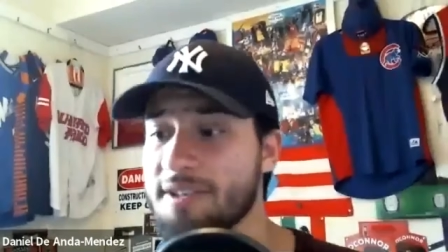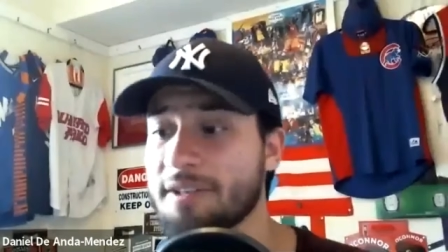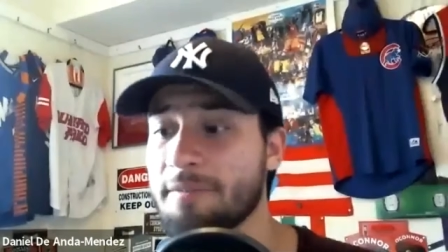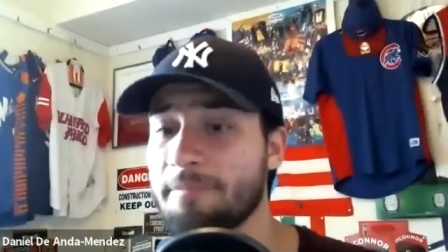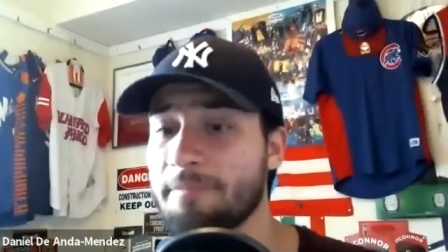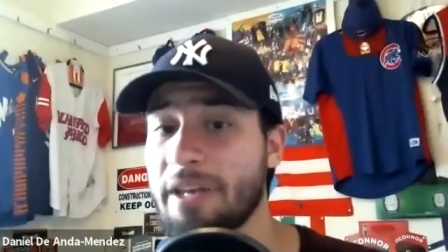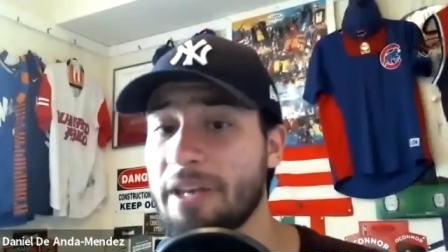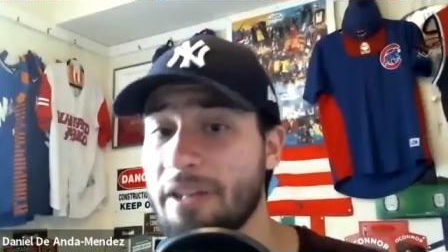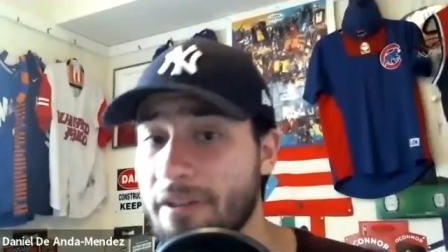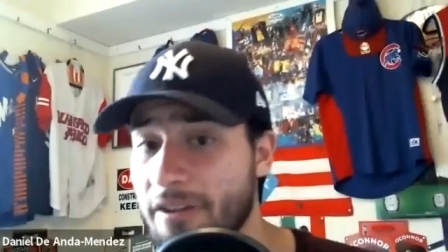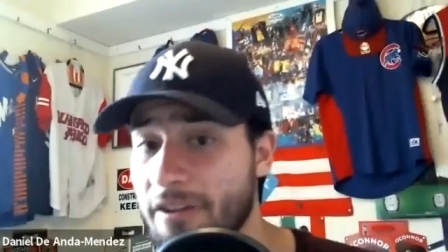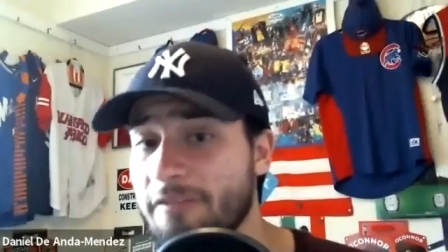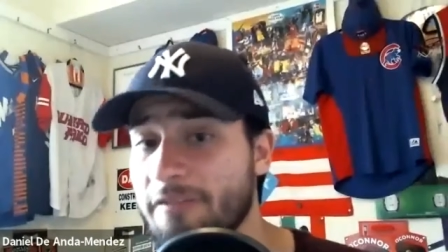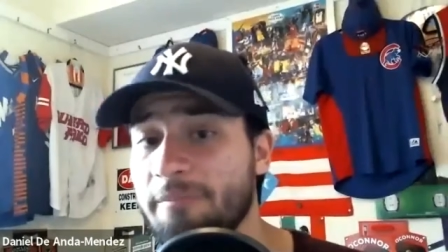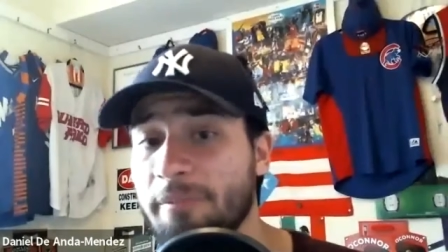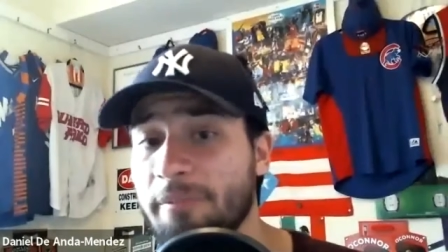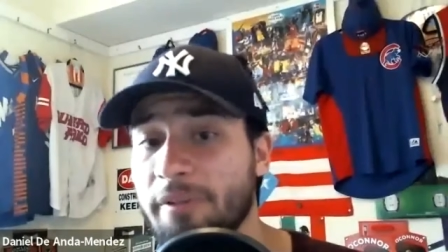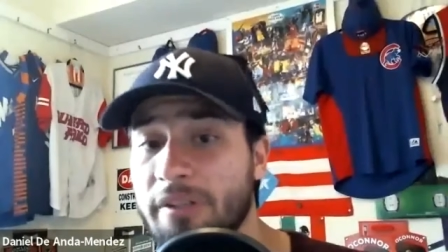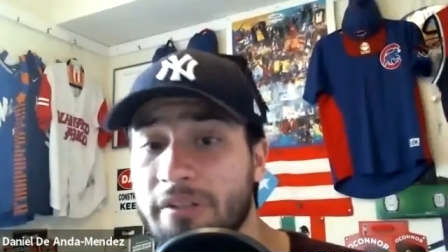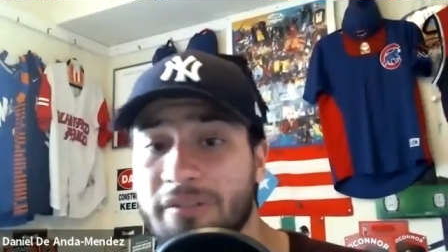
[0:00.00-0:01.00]
competitive,
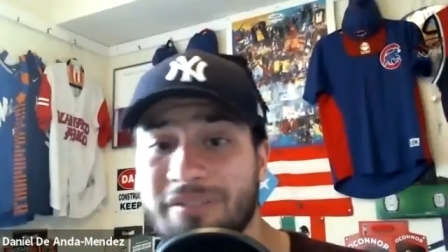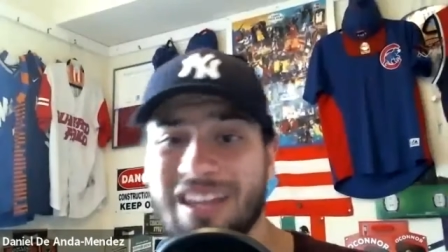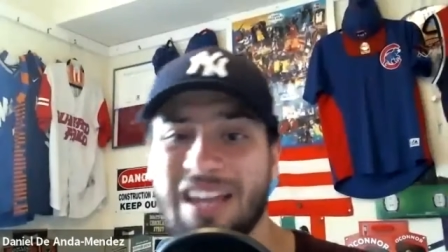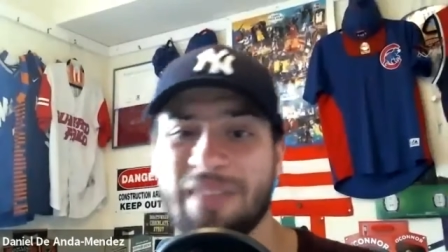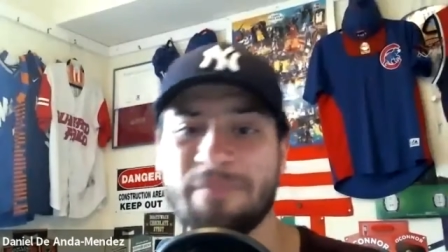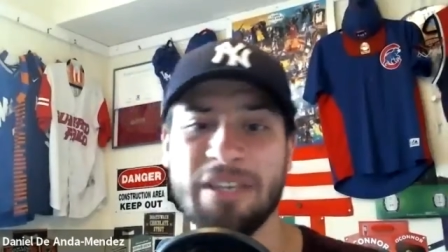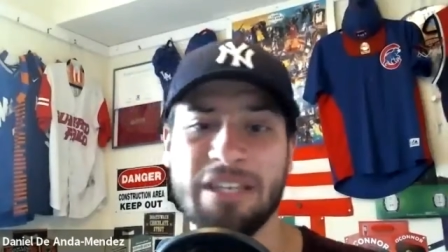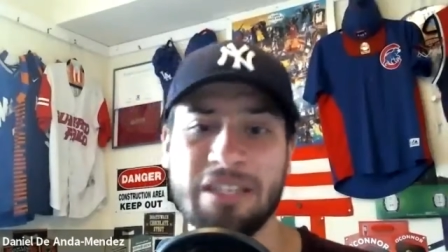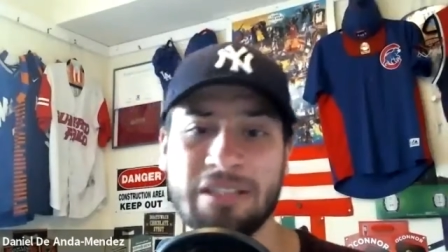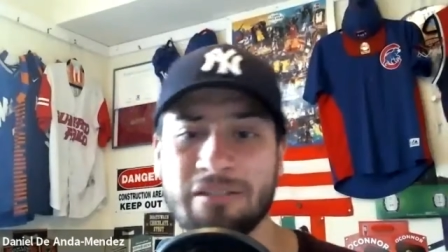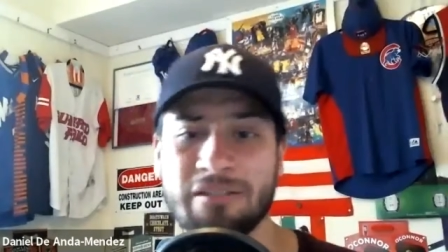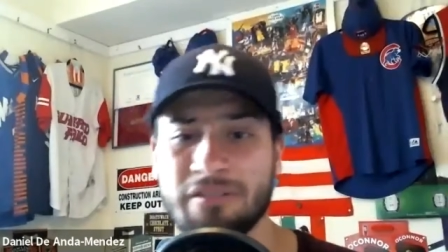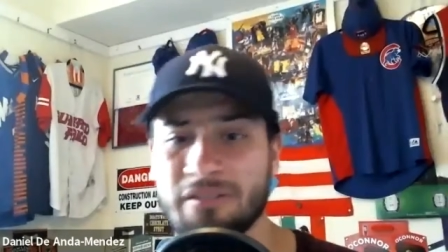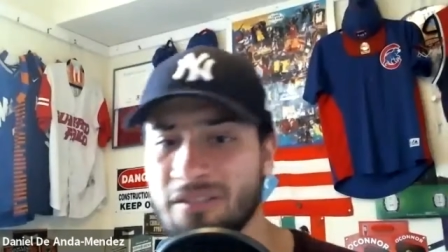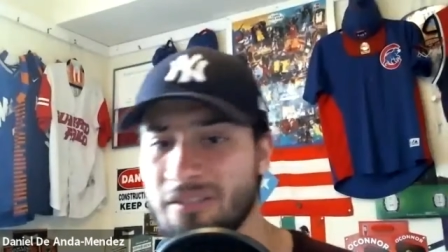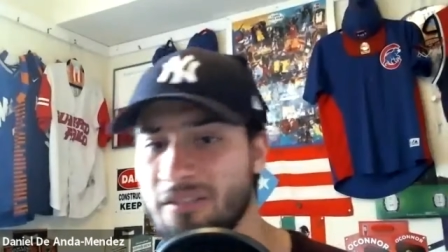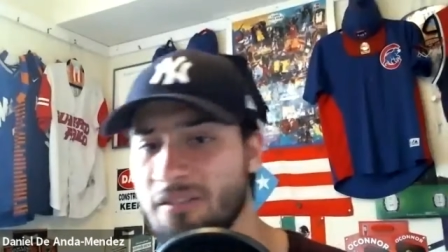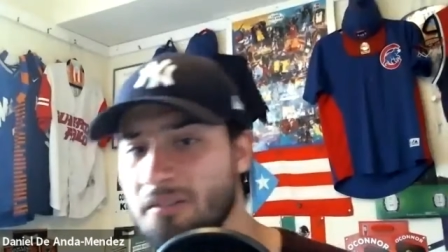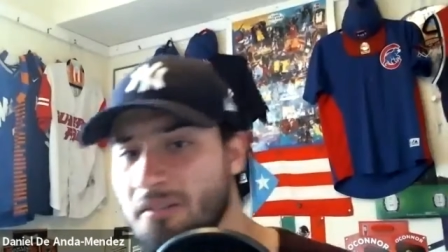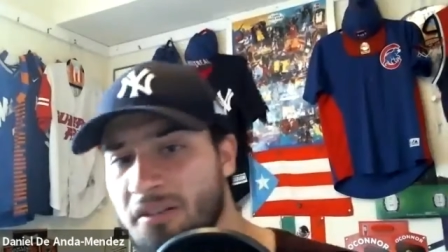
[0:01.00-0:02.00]
but I mean,
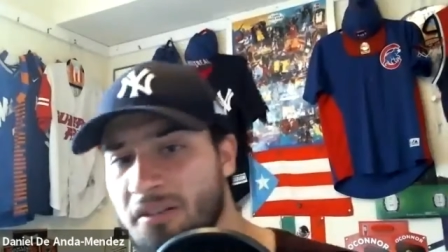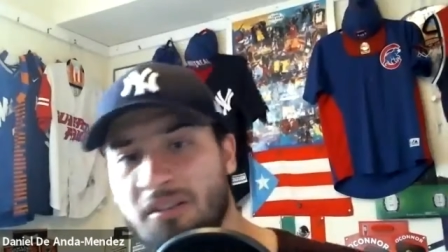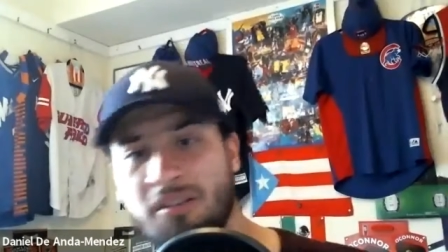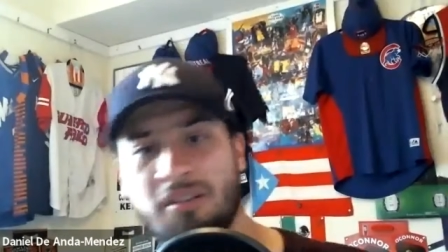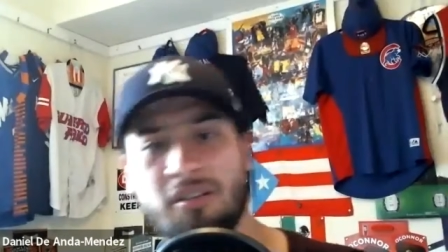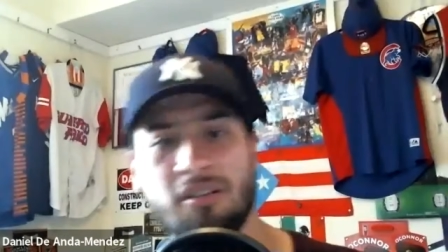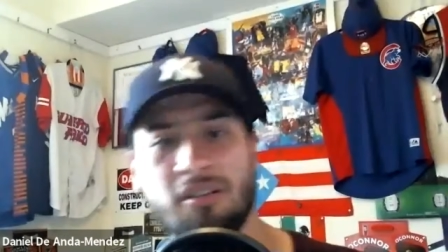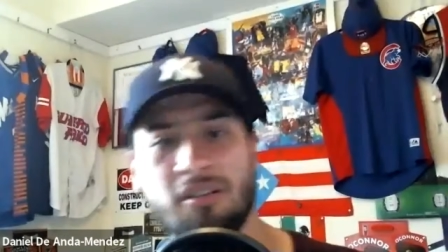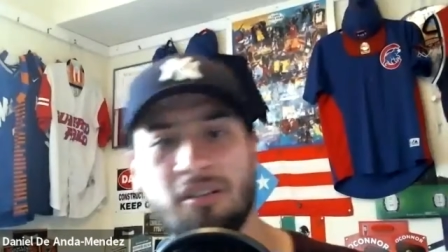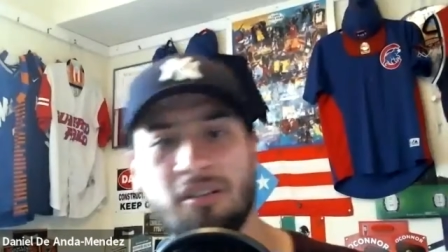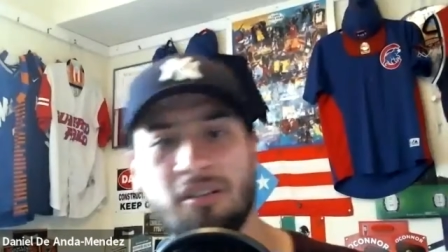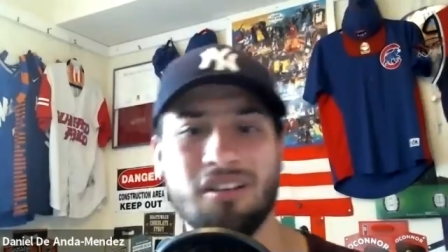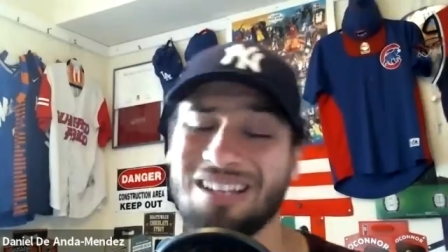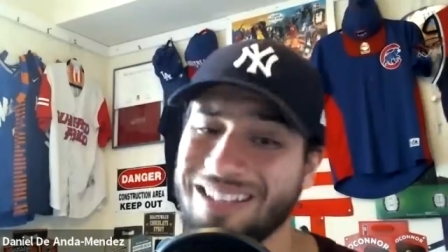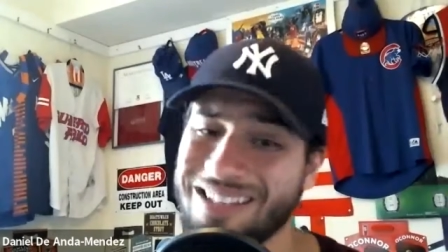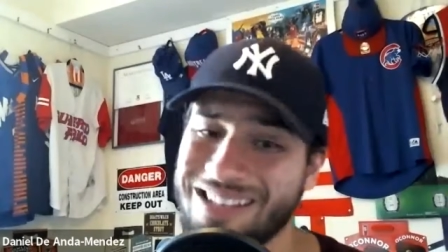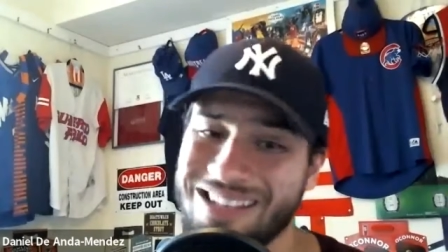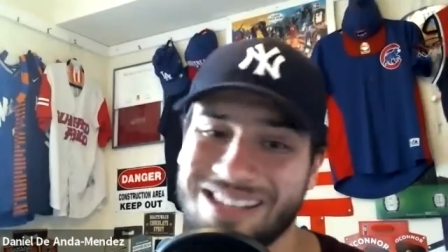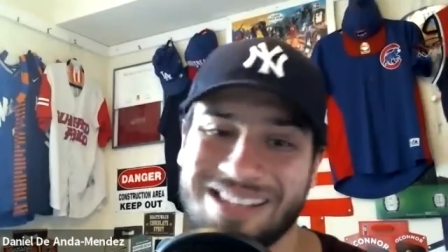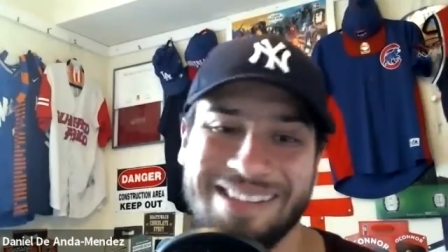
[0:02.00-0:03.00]

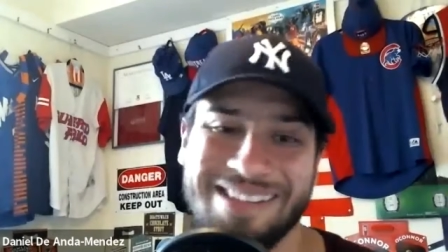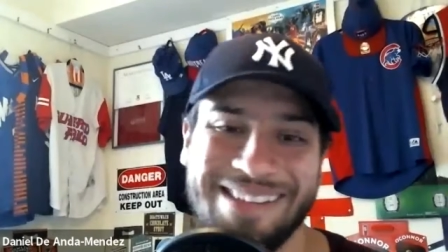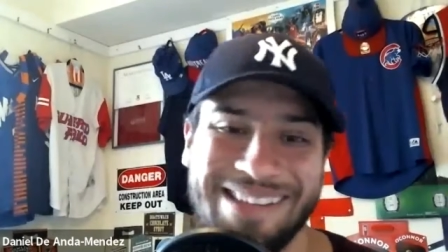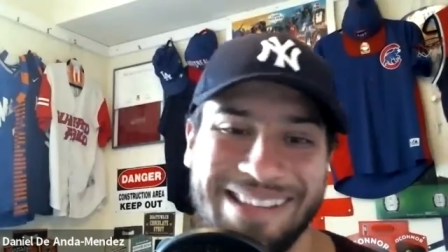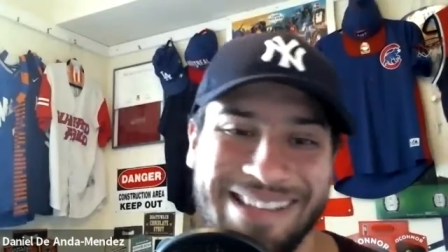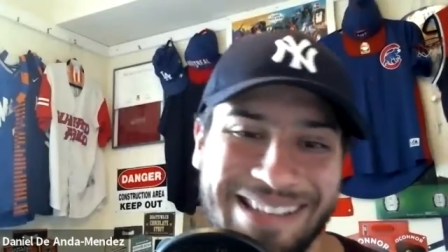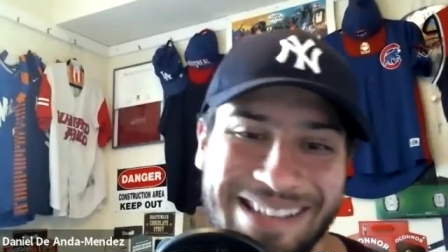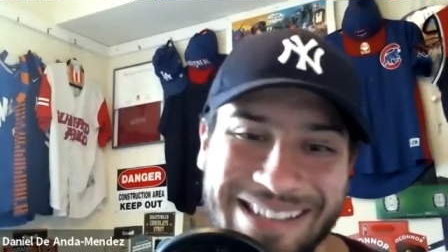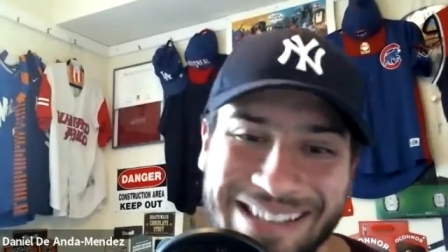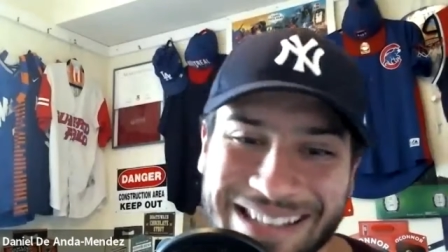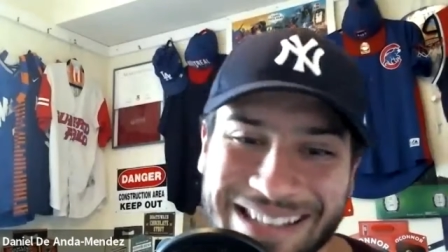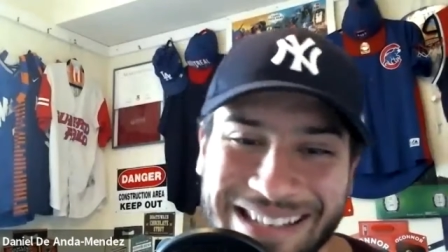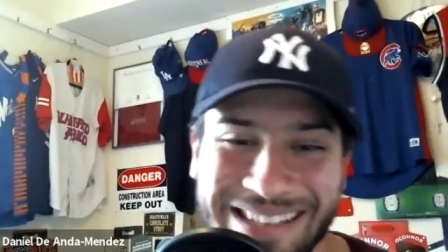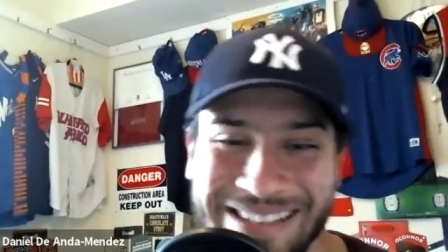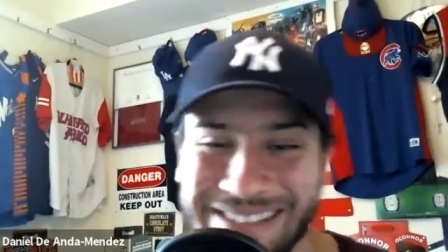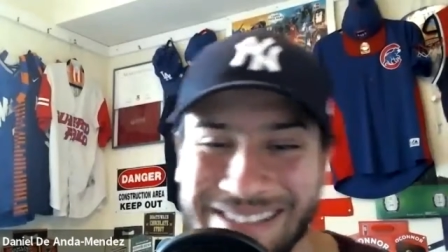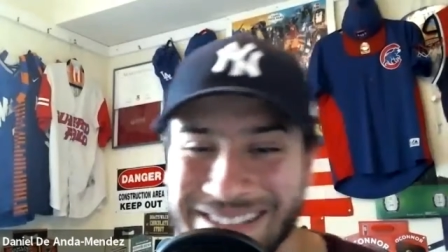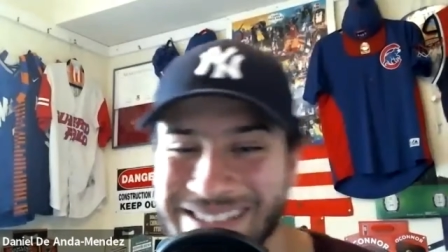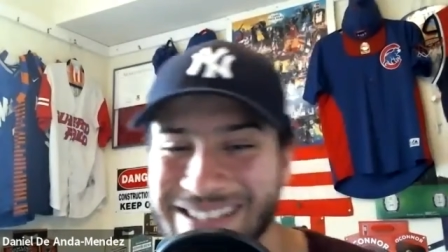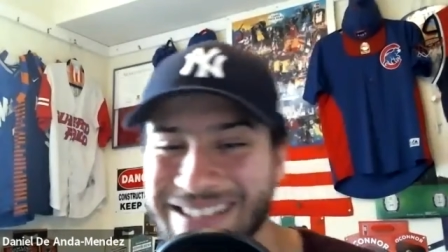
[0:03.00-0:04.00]

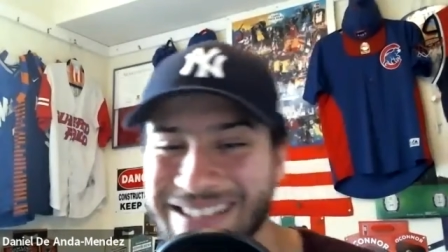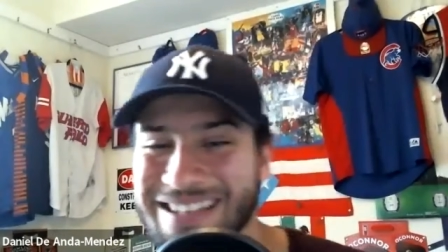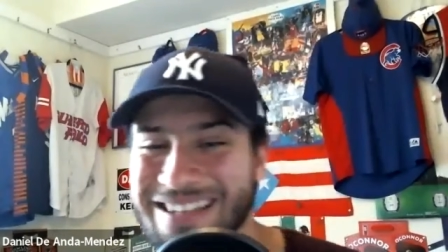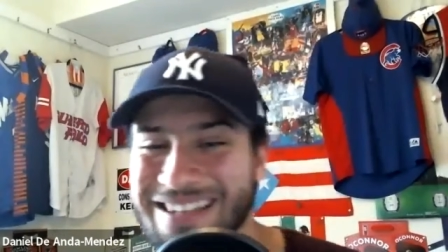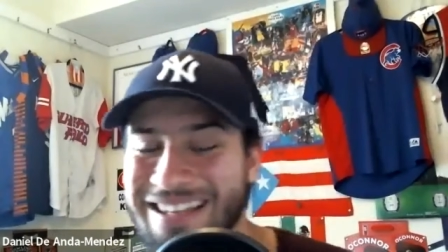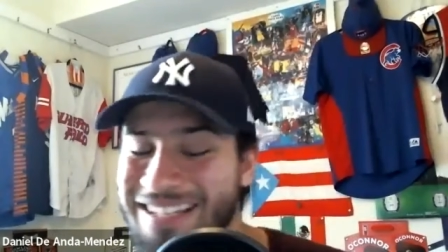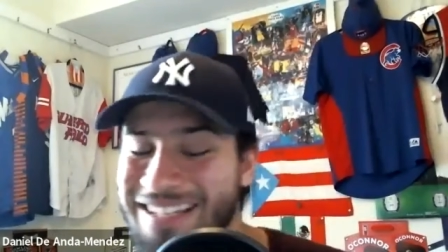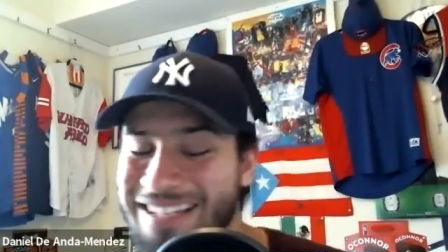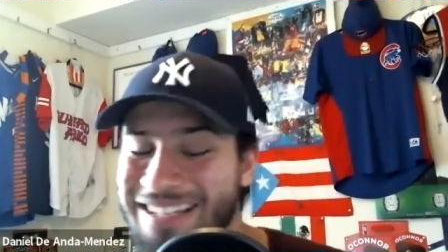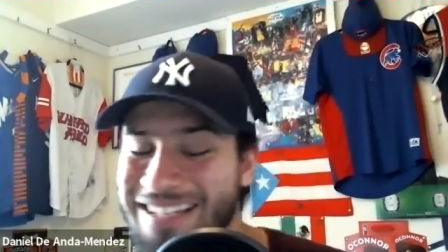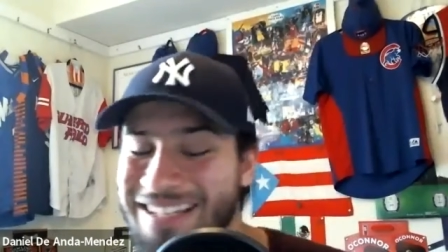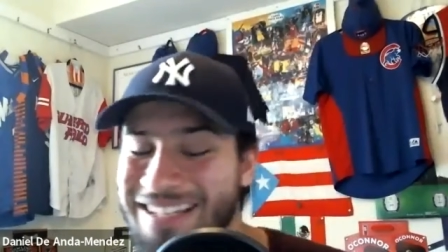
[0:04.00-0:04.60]
like